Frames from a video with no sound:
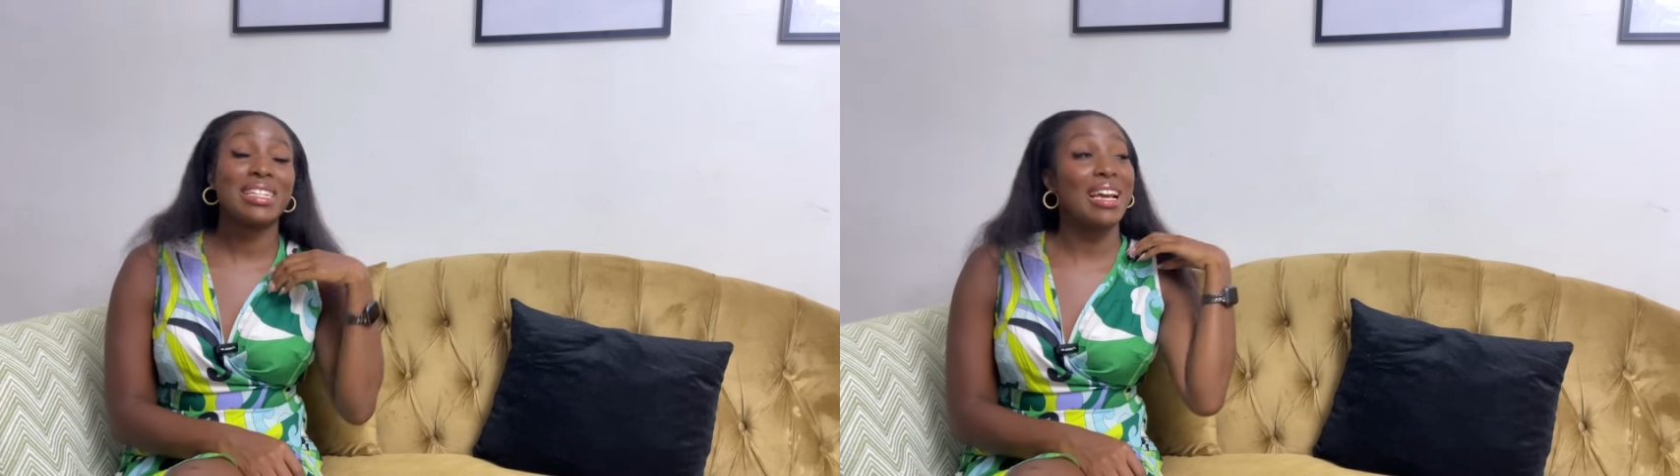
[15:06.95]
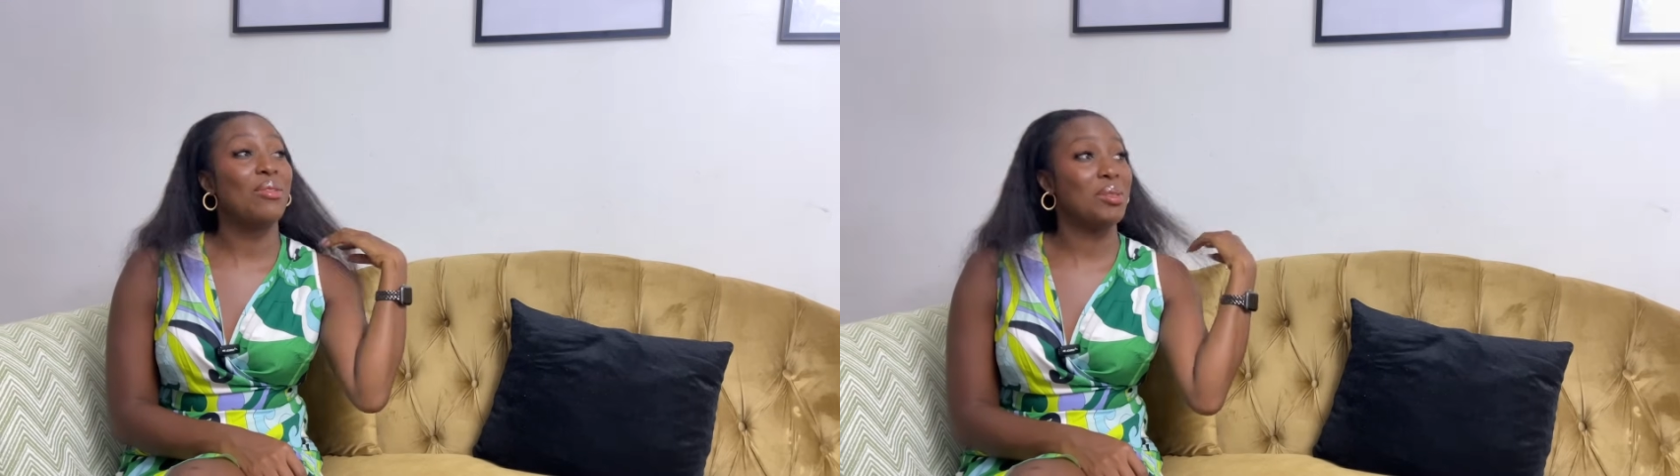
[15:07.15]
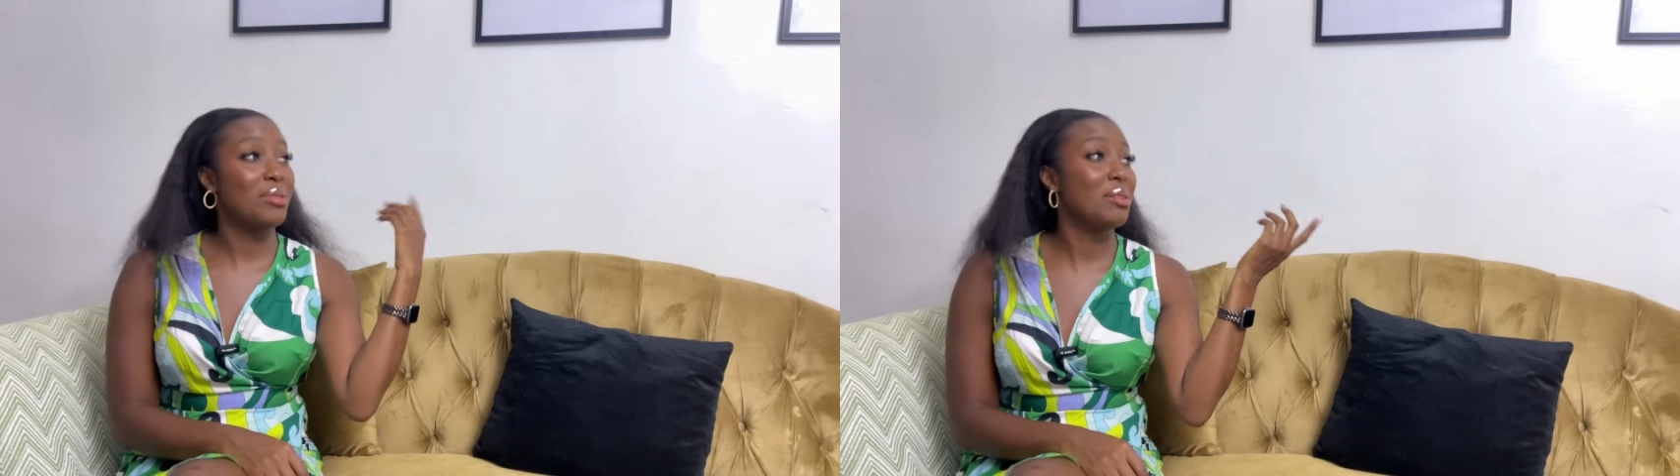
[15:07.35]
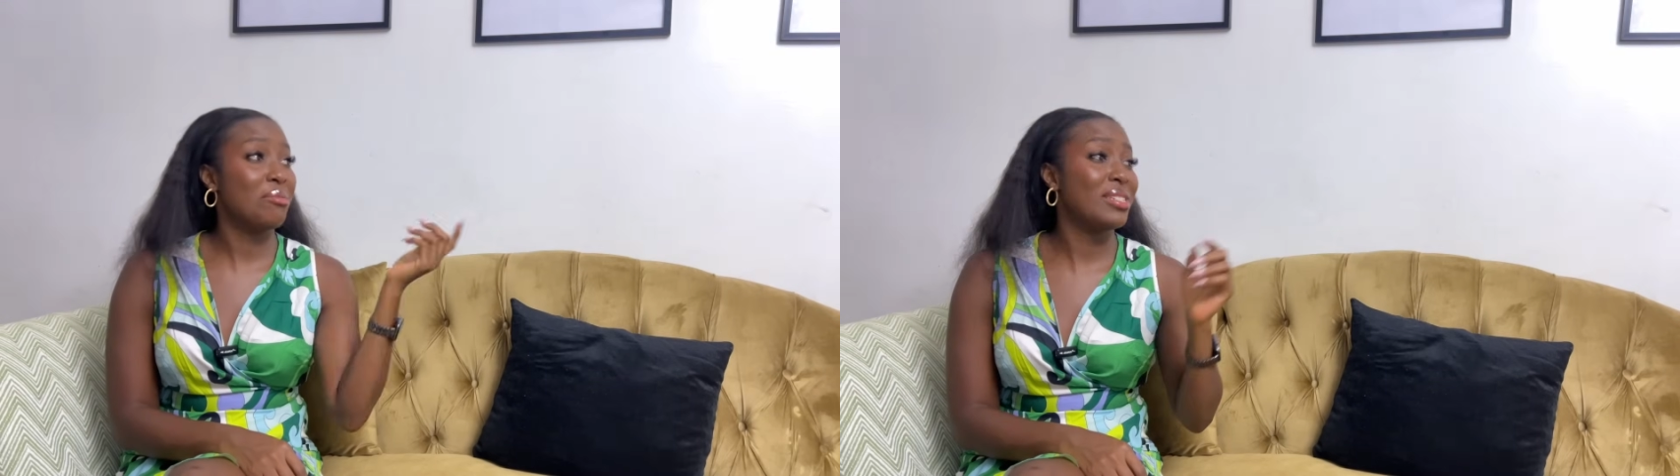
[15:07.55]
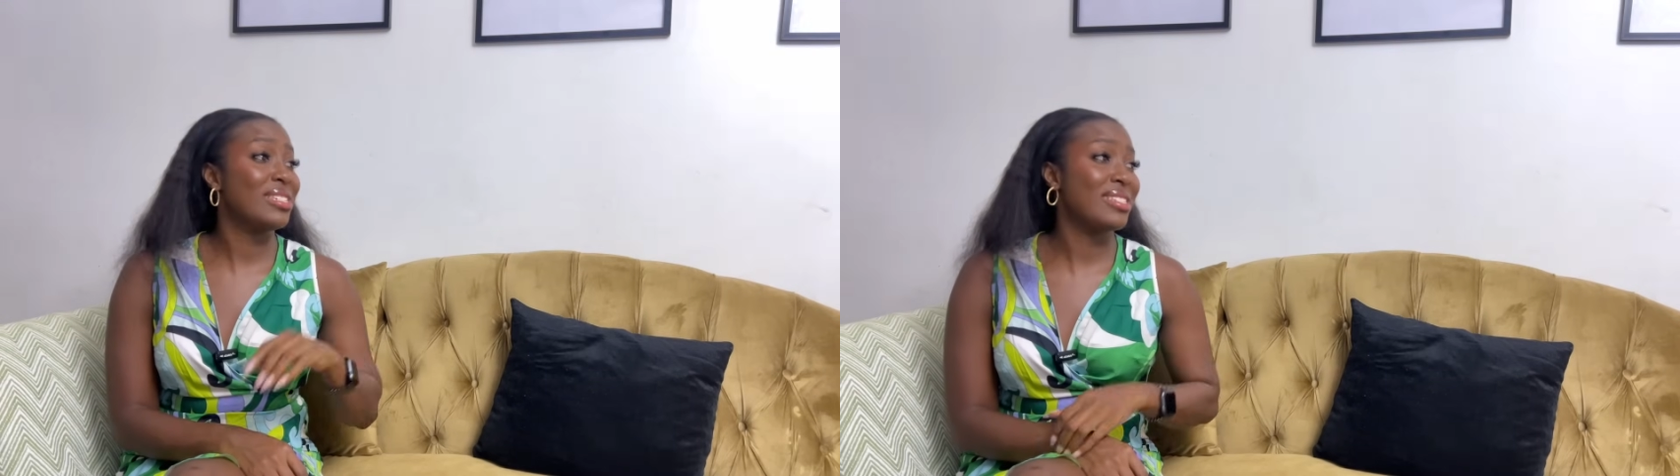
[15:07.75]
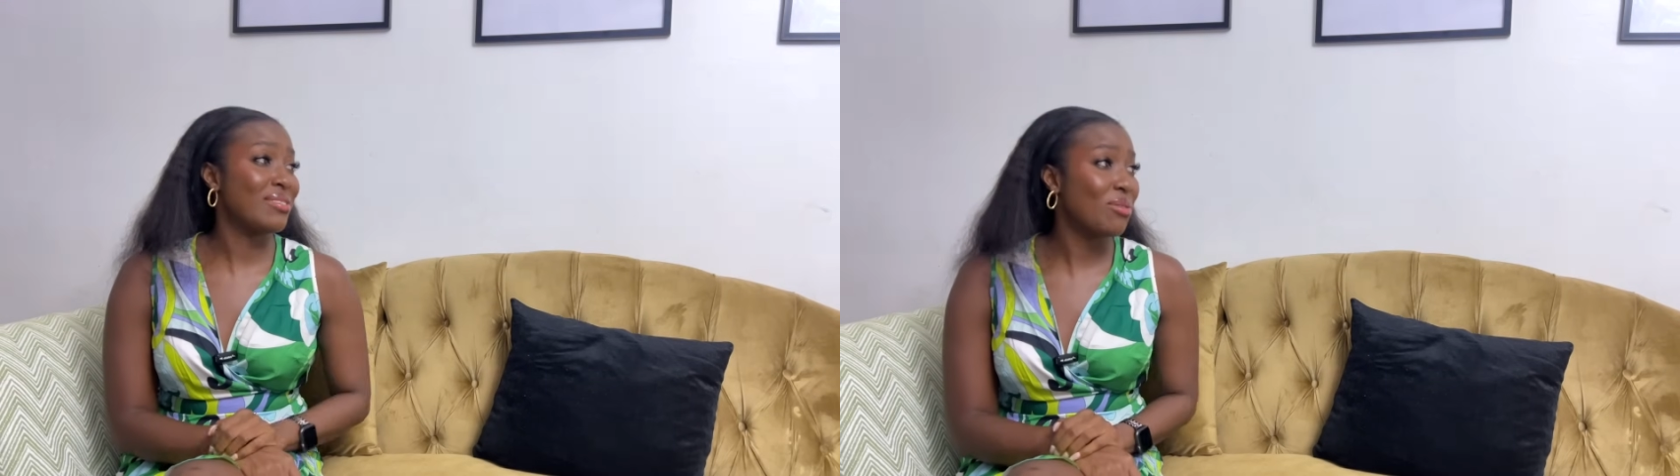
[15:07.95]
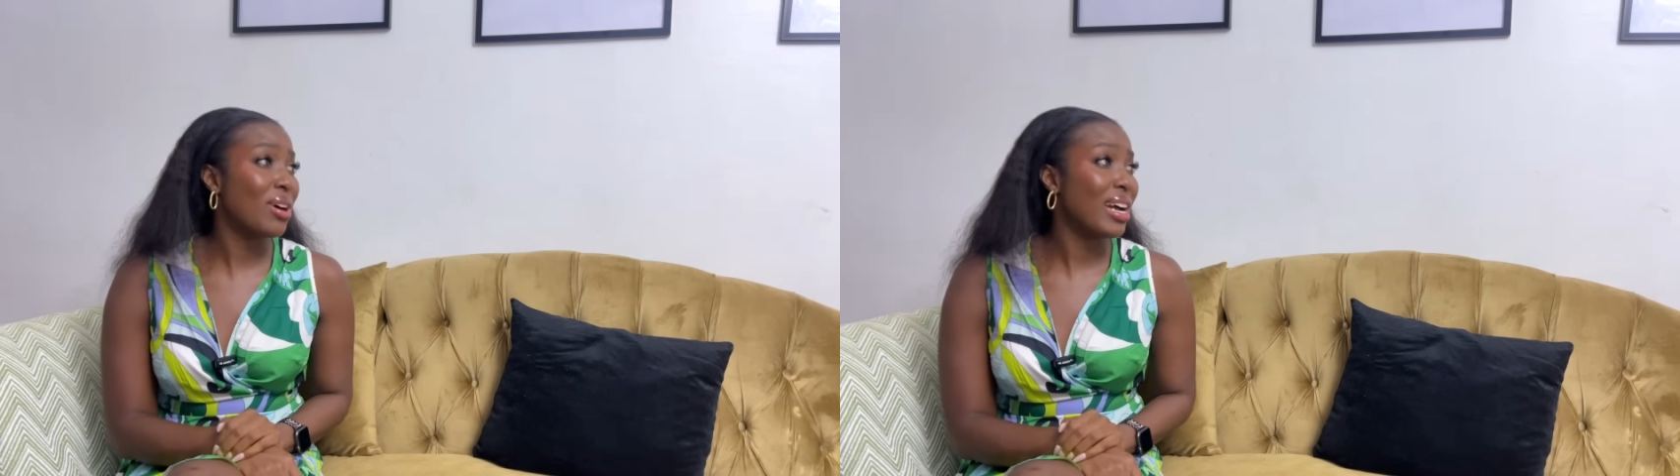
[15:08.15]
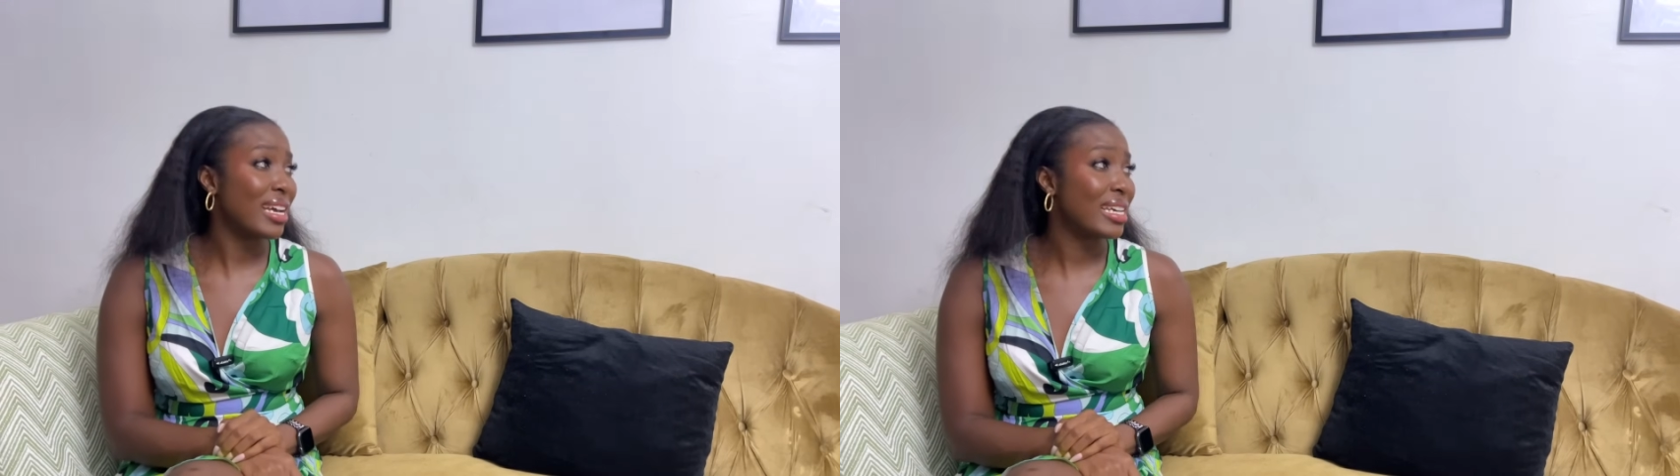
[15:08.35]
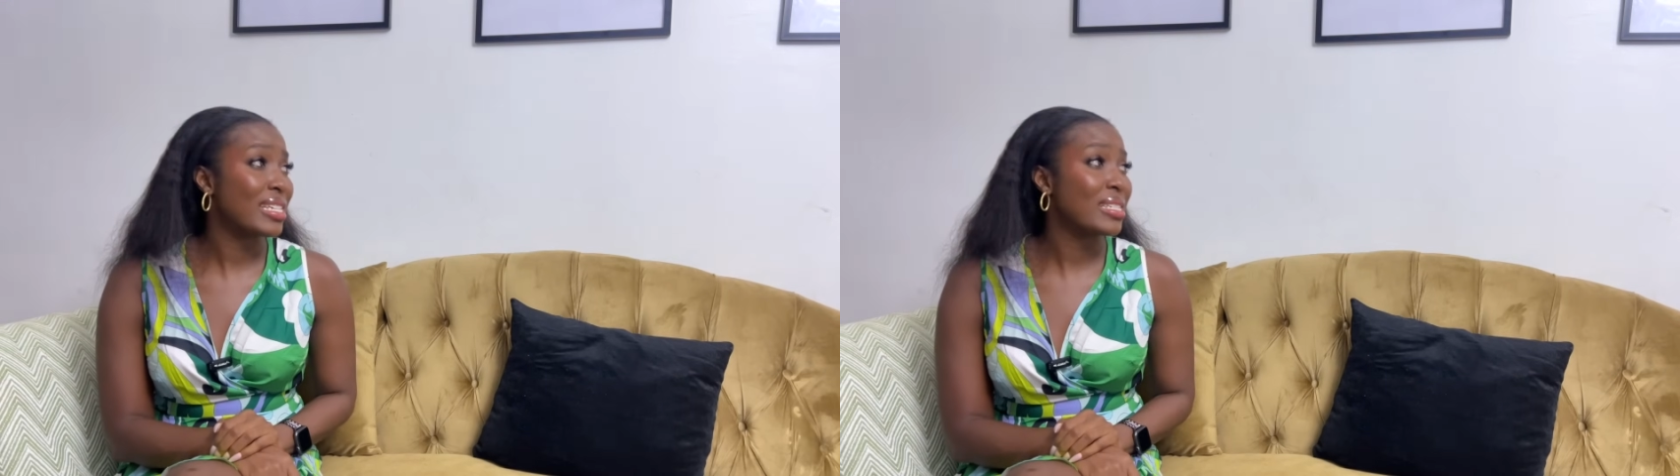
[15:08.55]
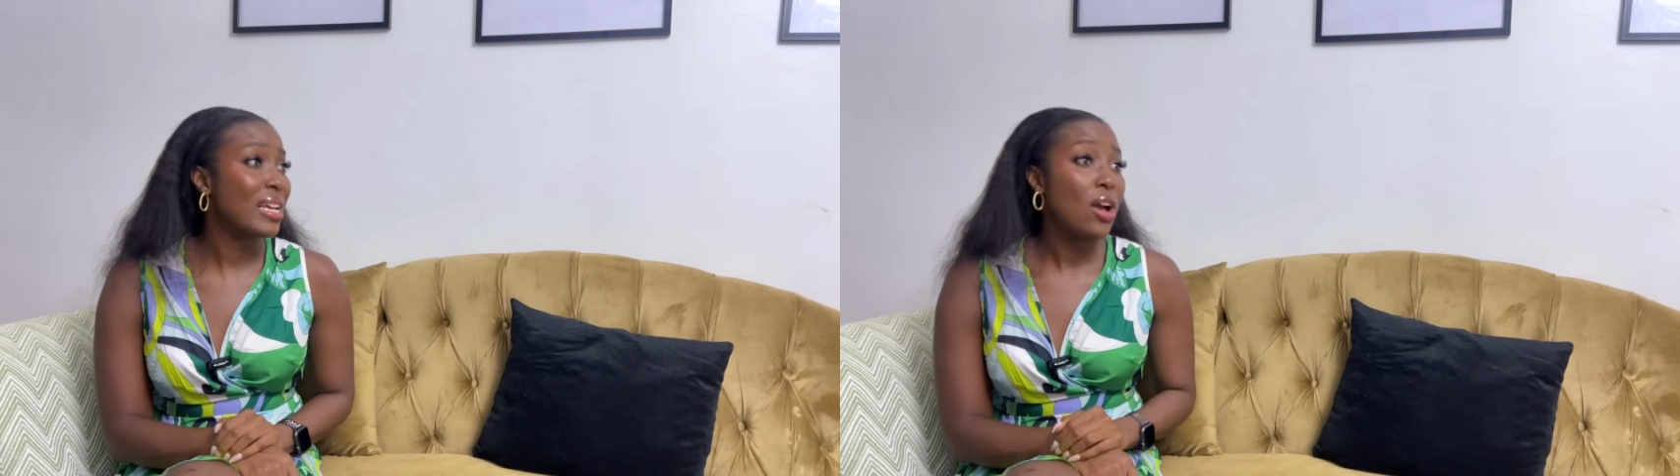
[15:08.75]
I was speaking pigeons for her, I guess.